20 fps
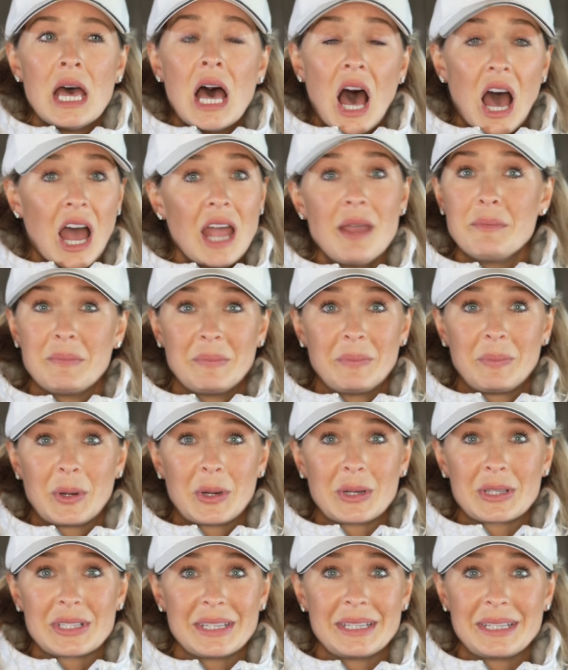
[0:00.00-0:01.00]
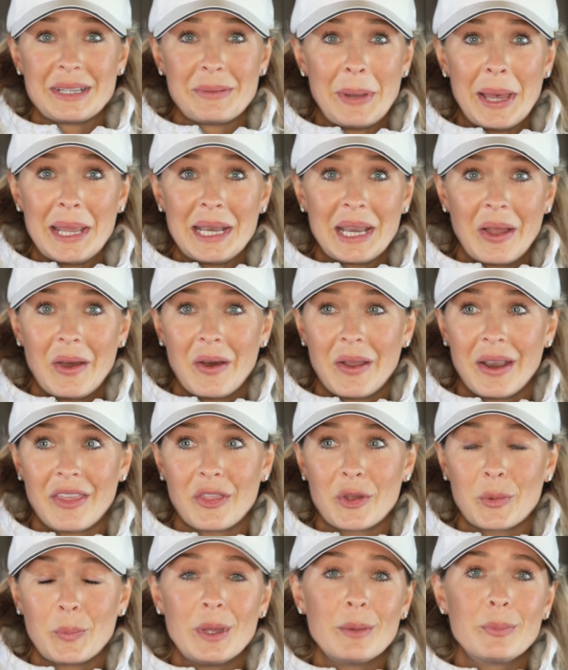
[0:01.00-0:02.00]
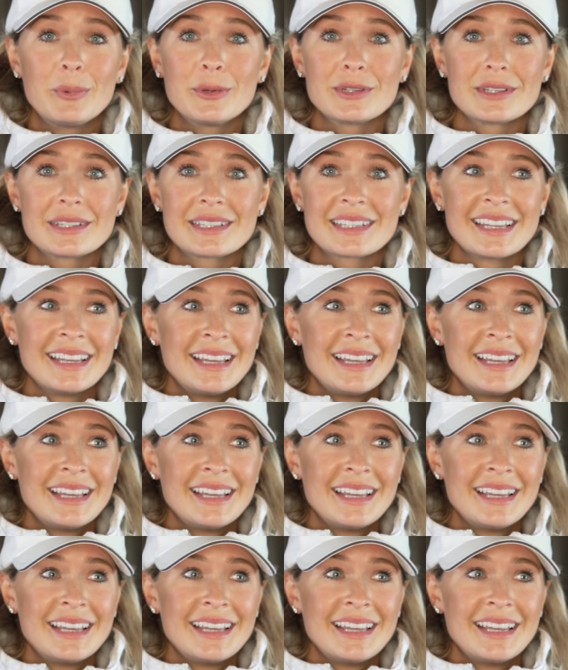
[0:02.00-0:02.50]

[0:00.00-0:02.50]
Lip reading: I'm personally depending on other people's